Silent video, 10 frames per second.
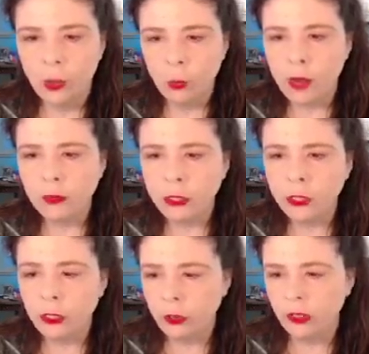Well, you
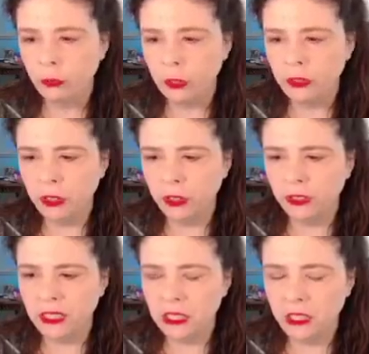know, they're really
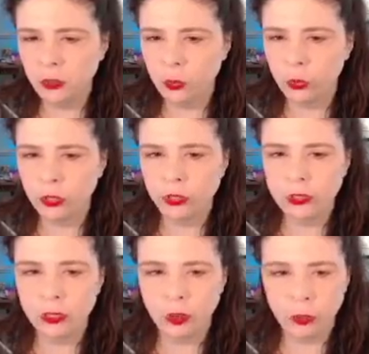leaning
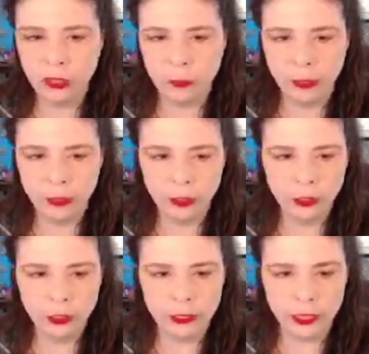towards going bigger
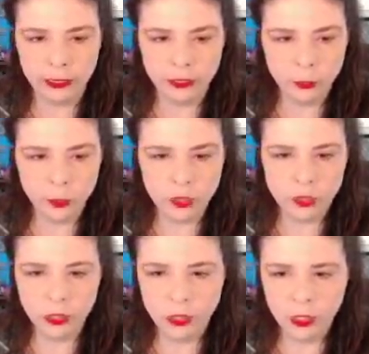in items.
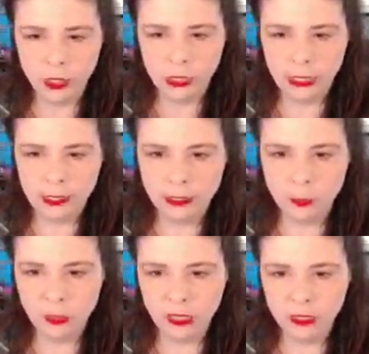It's
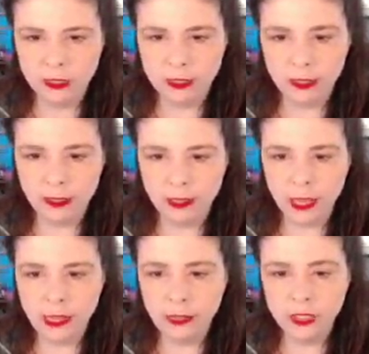because, uh,
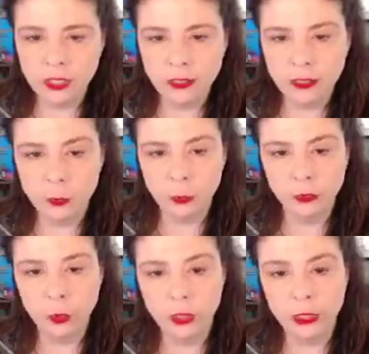and I've said this
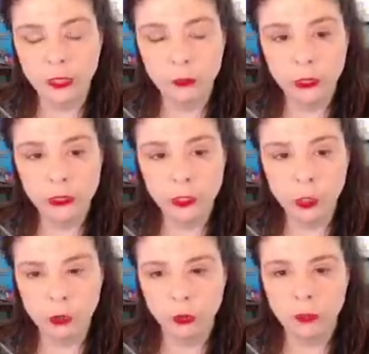before, and I really
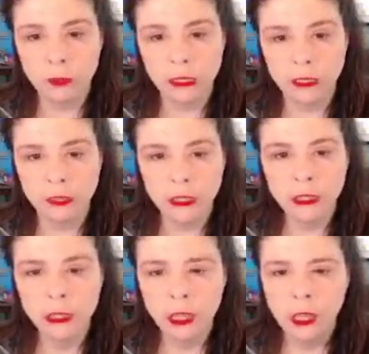truly believe it.
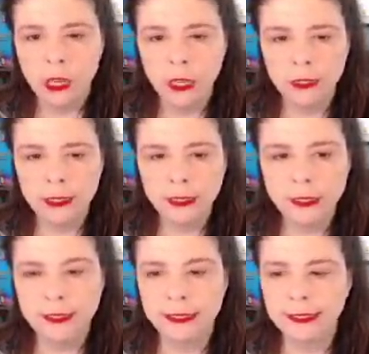I think
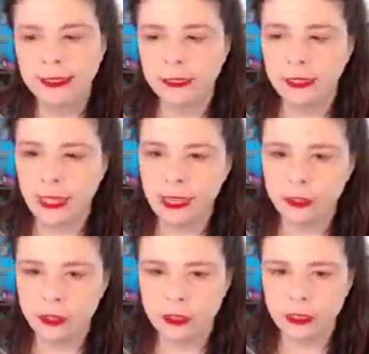that, the
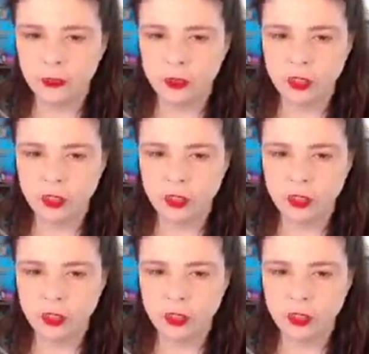housing devs,